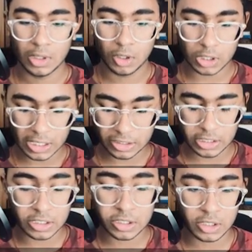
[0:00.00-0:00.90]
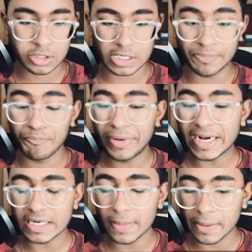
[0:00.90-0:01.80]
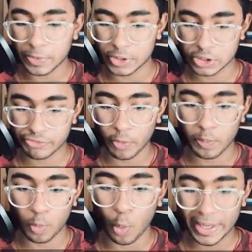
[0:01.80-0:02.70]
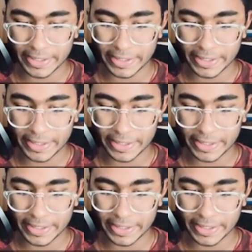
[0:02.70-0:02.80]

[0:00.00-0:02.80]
Okay, it's, it's, it's a completely bad position for white.